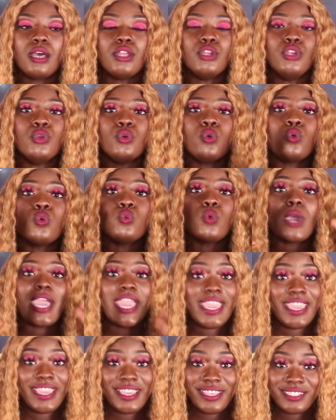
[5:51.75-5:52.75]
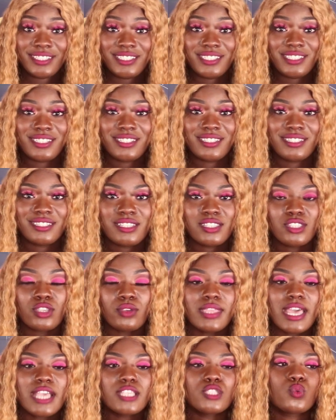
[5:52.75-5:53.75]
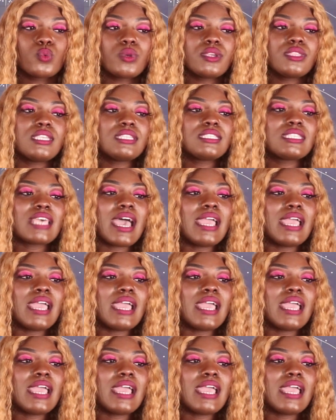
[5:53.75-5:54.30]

new age. So that's where this